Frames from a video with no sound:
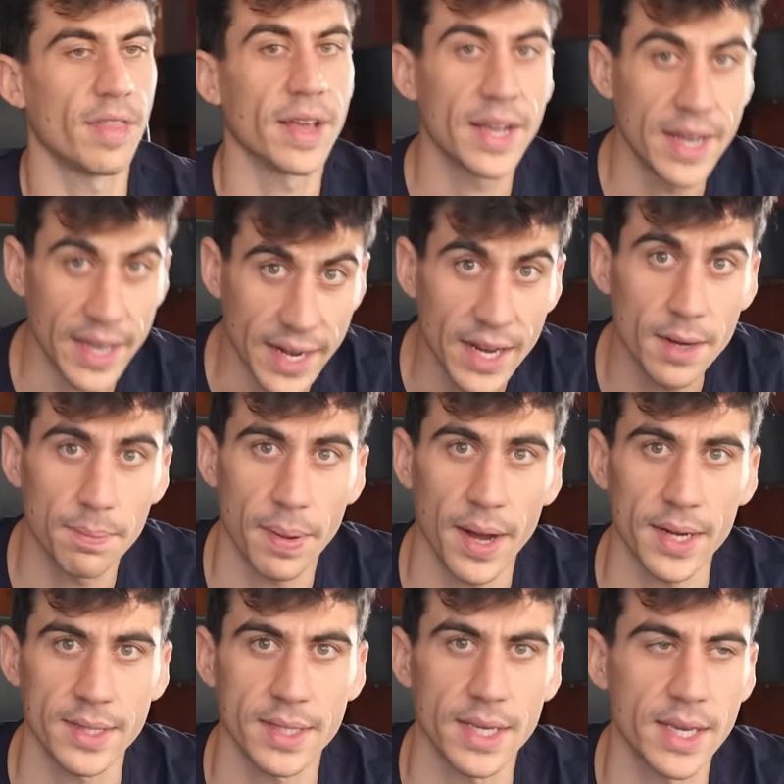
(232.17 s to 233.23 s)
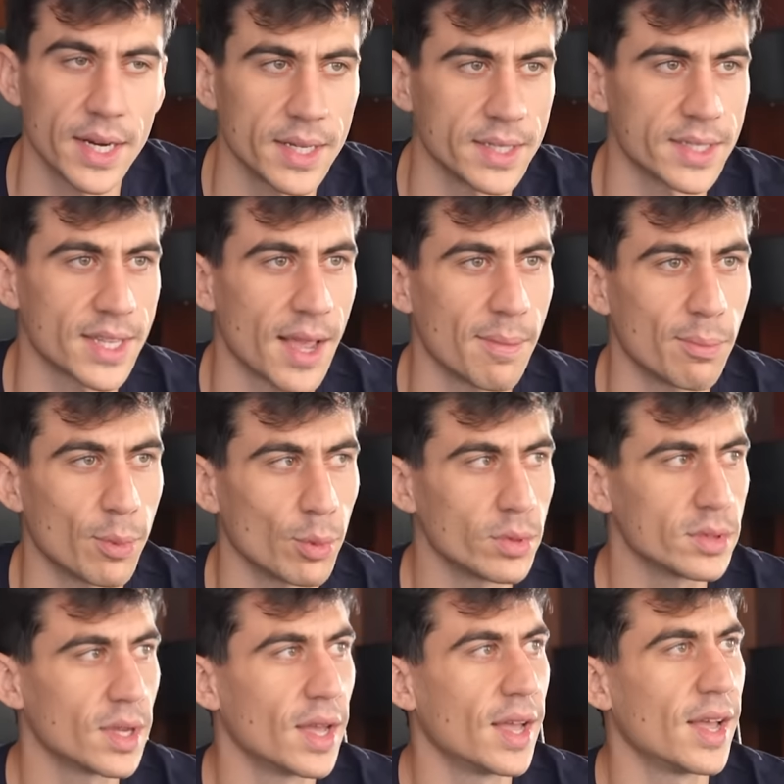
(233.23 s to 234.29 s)
the Green Party here in
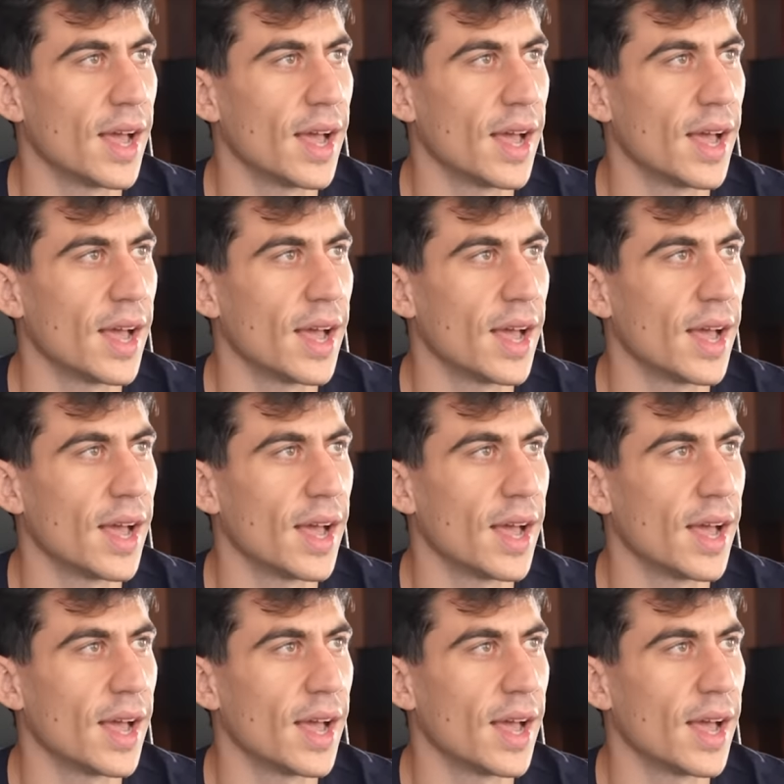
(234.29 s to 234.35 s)
Cyprus